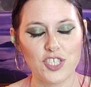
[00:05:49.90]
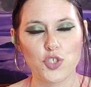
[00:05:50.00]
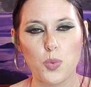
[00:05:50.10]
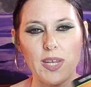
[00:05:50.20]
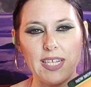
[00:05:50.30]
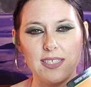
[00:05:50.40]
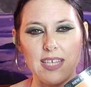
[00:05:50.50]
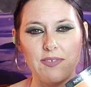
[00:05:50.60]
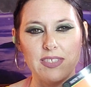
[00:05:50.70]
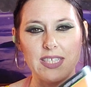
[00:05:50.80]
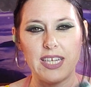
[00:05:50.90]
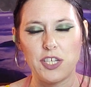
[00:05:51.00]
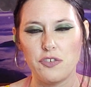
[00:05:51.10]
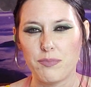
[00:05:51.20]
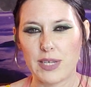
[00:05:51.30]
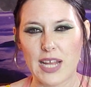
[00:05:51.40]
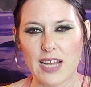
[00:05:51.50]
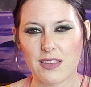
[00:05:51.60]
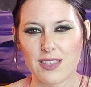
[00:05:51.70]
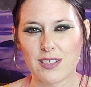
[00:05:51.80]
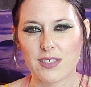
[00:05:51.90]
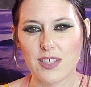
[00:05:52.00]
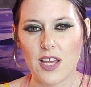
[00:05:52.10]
2017, you've been at this.